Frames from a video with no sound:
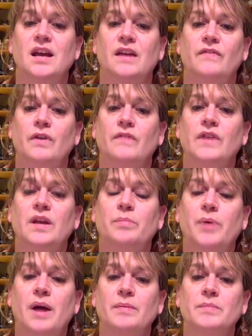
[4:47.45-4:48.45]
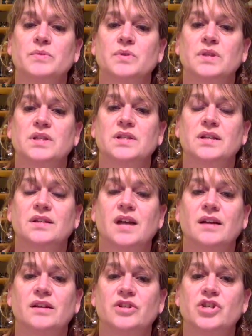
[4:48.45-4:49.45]
If you have any problems with the
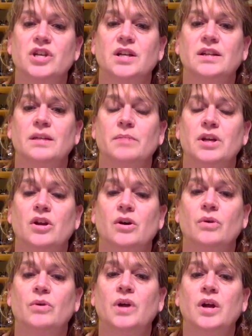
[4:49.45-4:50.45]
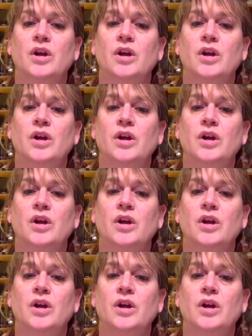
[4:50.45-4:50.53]
technology, let me know.